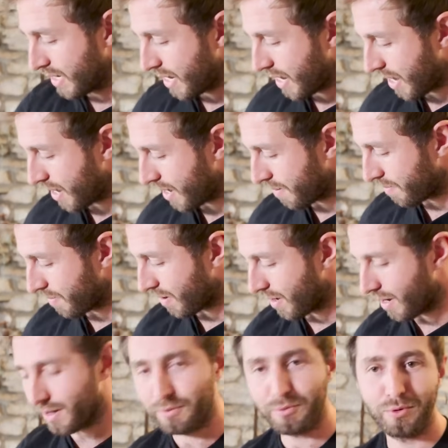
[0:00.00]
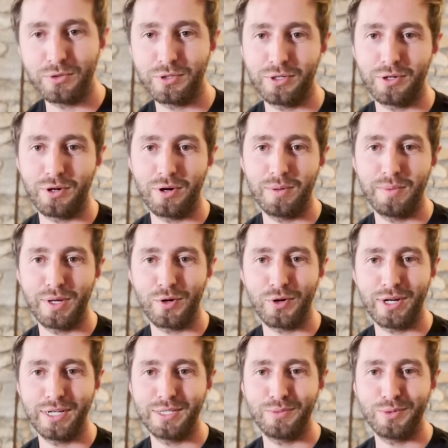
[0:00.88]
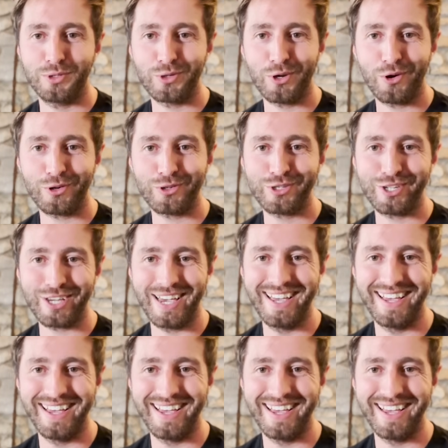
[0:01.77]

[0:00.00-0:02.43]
I've also got a bit crazy with socks.